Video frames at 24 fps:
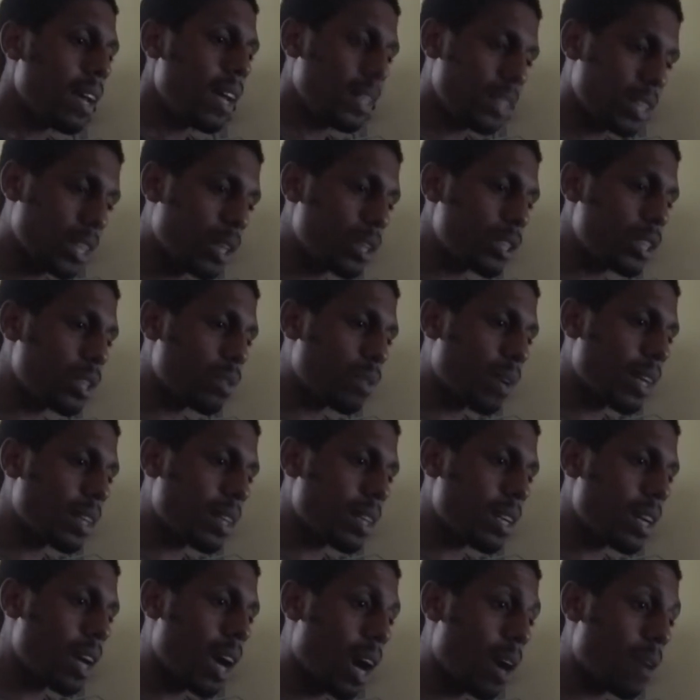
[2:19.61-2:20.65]
It tells you right
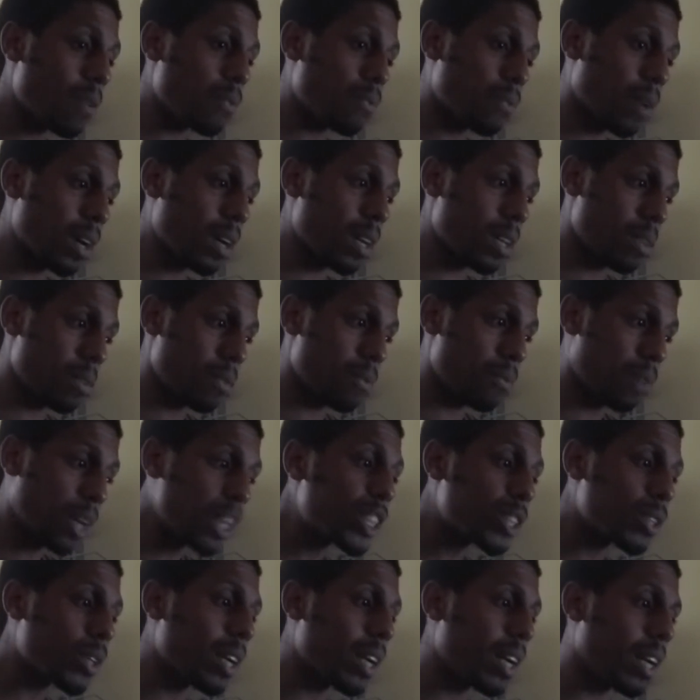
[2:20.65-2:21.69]
there how fucking
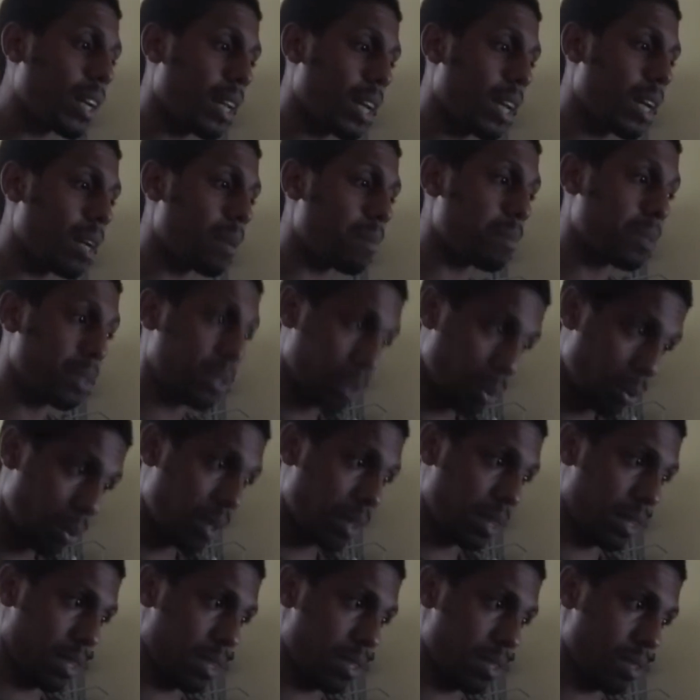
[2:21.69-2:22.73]
frustrated I am
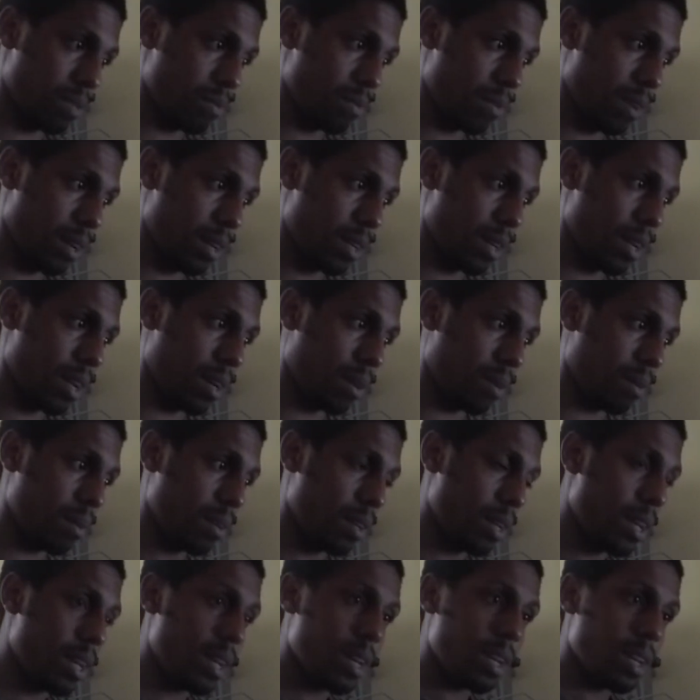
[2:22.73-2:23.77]
doing this right now.
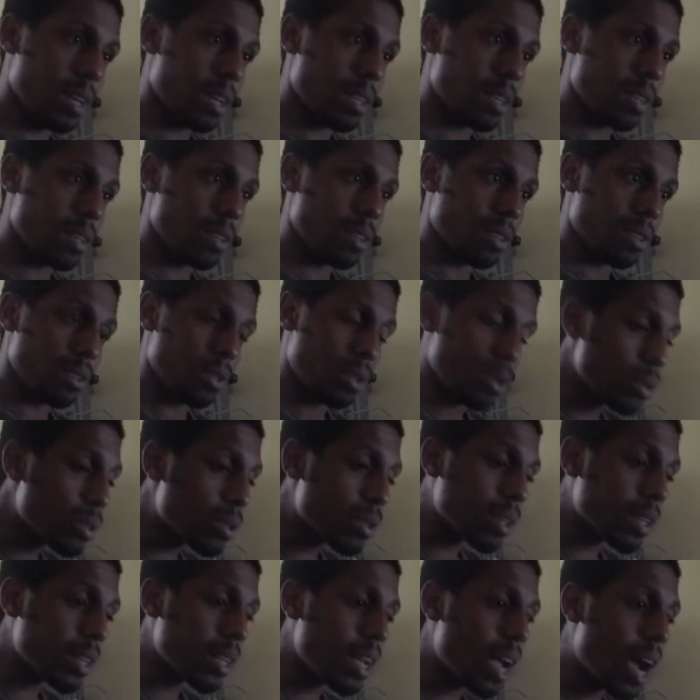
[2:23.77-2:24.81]

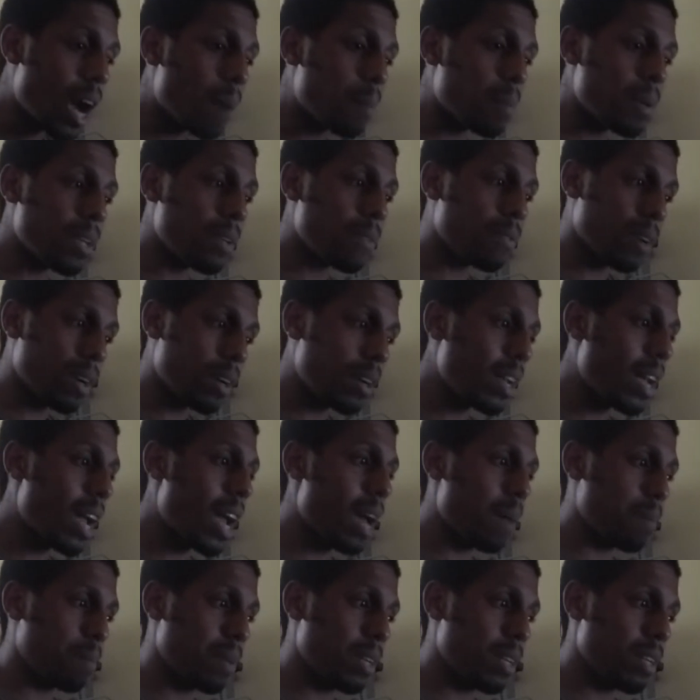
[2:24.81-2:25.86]
Usually, I'll be very
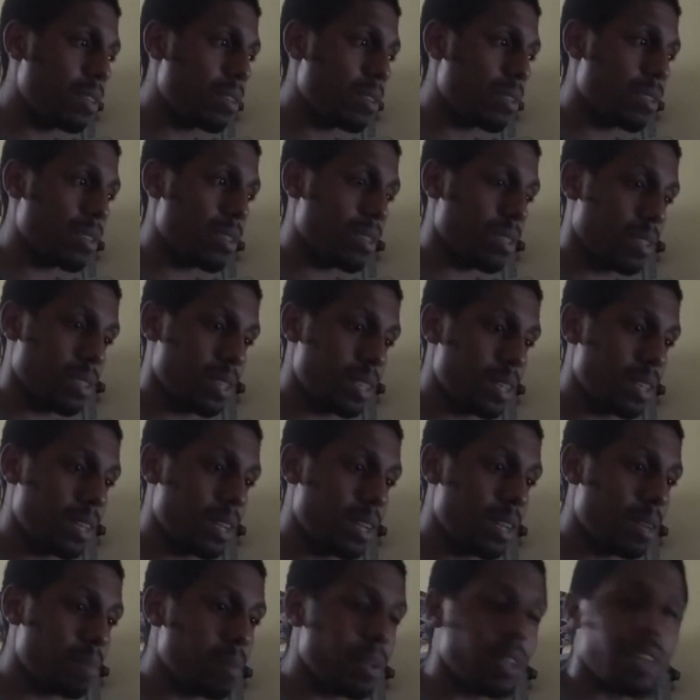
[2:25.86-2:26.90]
happy to just sit
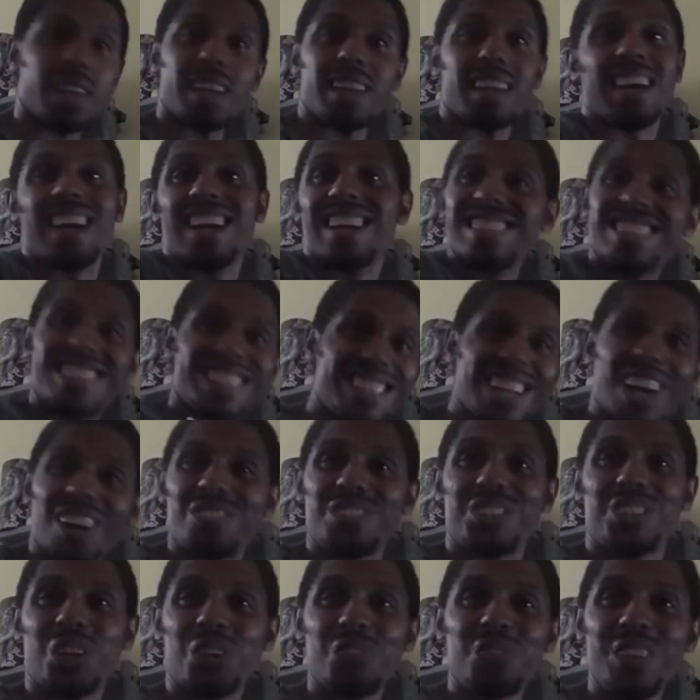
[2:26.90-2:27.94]
here and be like,
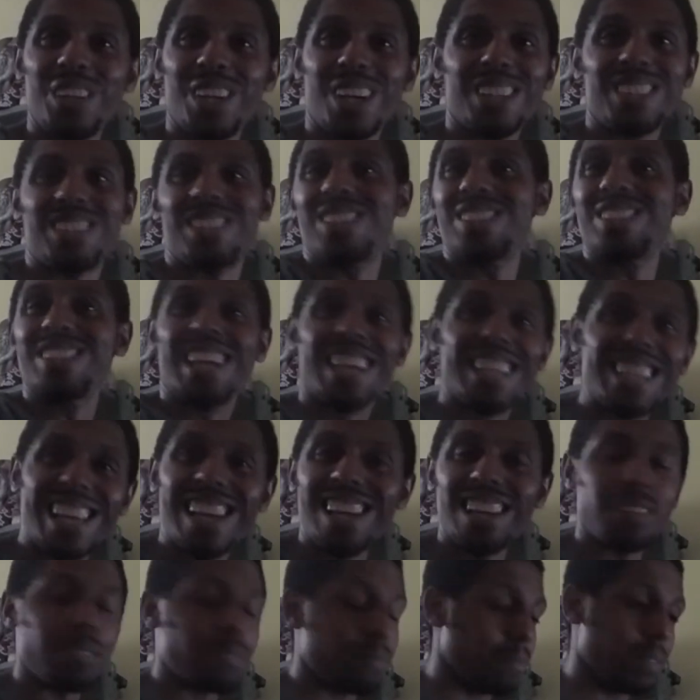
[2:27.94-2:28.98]
sup, trophy hunter,
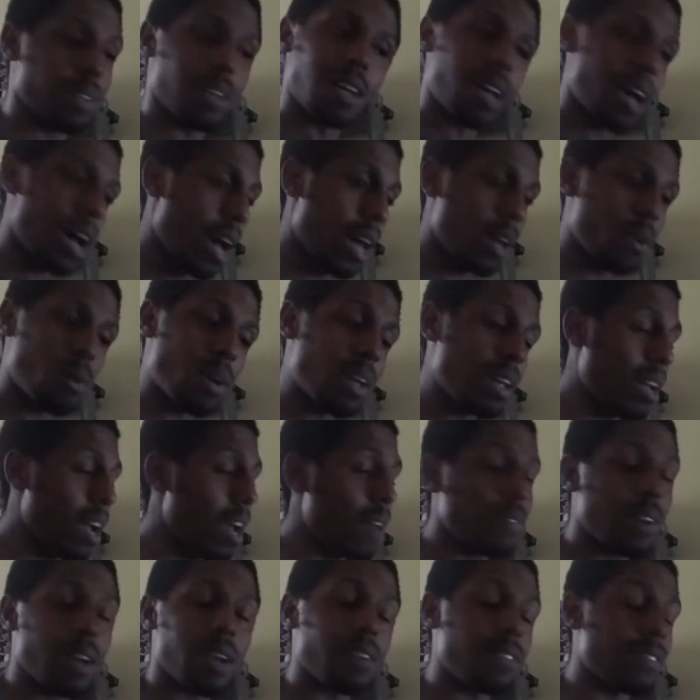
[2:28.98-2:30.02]
king. I'm
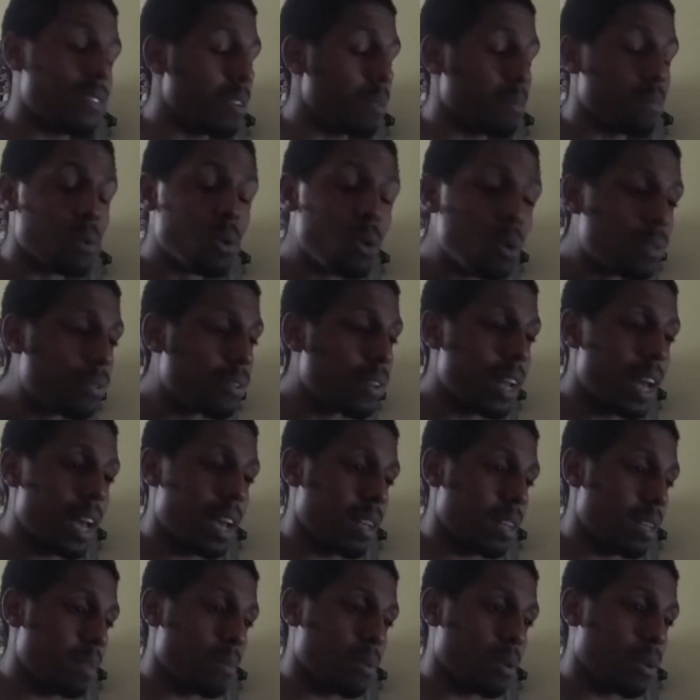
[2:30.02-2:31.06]
not even in the mood for that
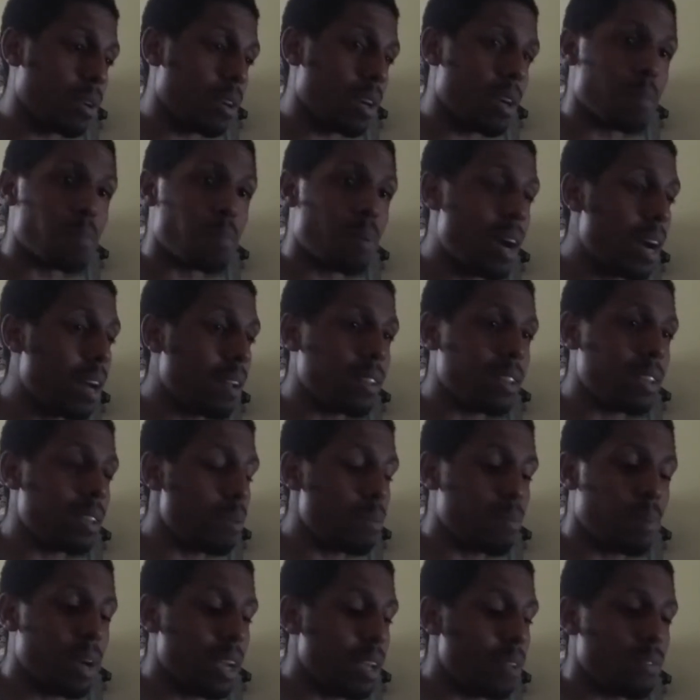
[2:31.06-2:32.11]
anymore, and I'll
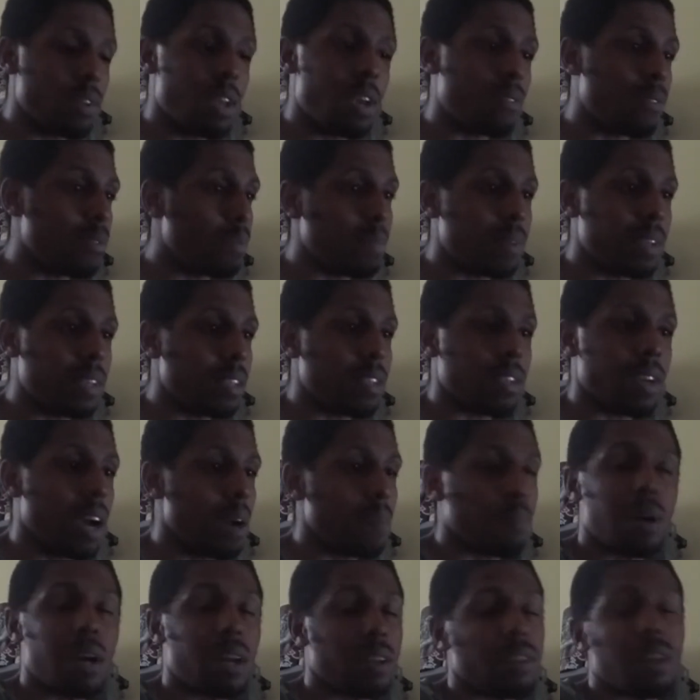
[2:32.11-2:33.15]
probably never be
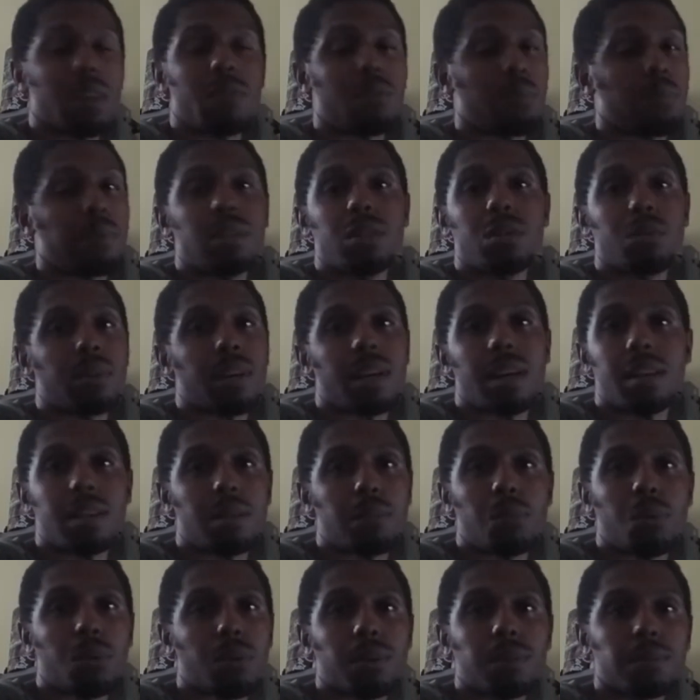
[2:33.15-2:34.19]
doing that
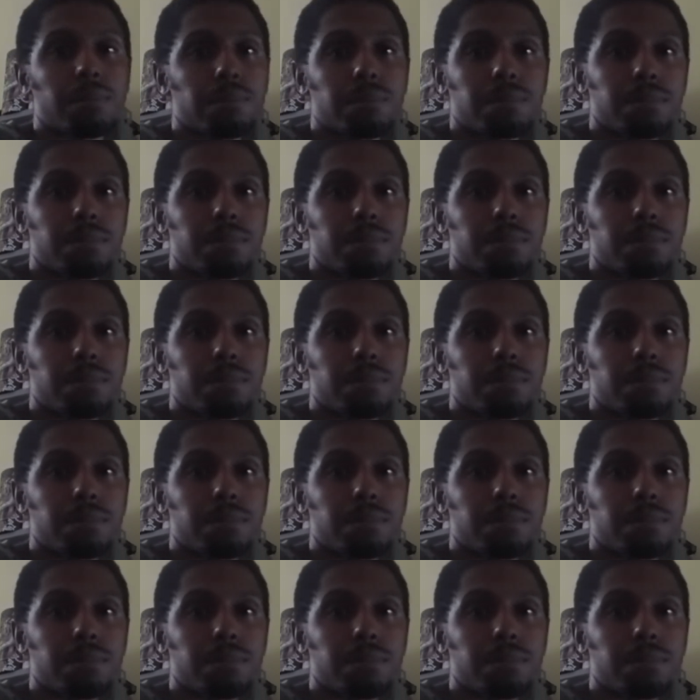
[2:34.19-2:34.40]
anymore.